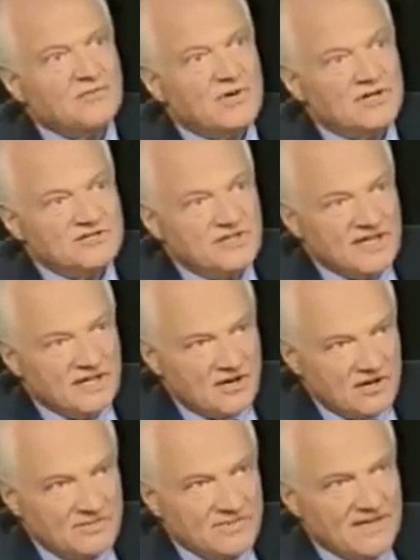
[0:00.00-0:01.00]
In other words, the
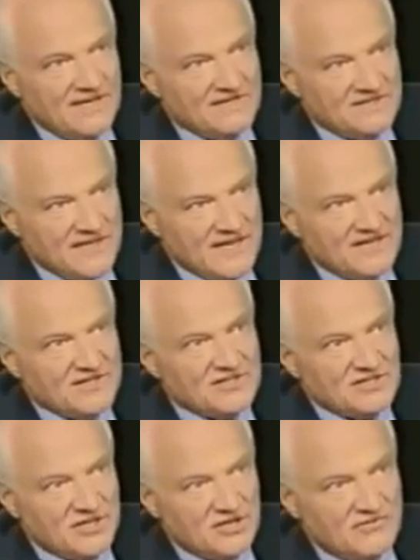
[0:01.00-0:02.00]
economy is
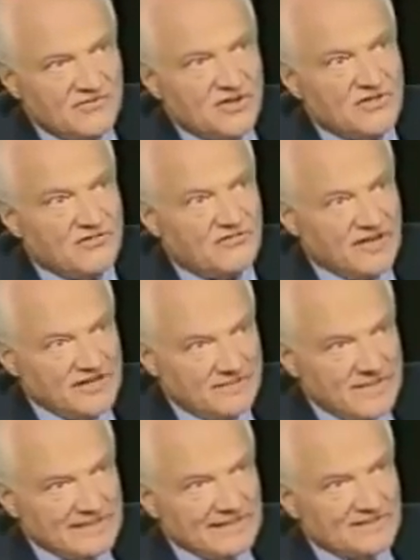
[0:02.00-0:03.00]
there to serve the
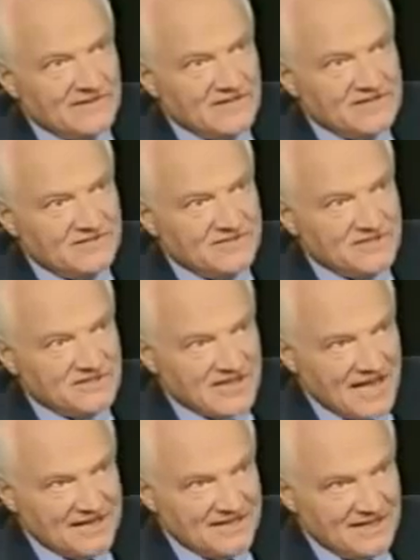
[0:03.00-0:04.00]
fundamental needs of
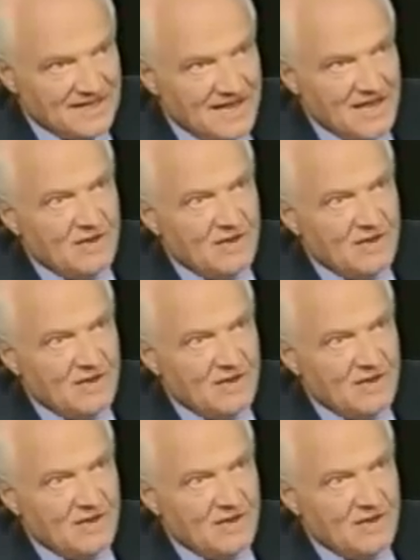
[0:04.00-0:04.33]
society.